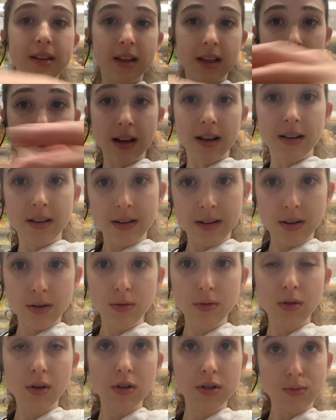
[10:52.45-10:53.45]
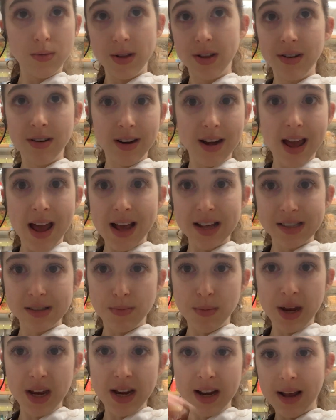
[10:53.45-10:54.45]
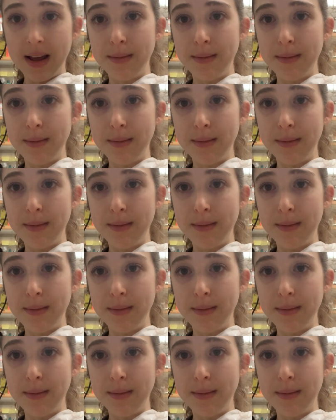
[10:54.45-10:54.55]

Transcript: like who knows what they're going to ask me. And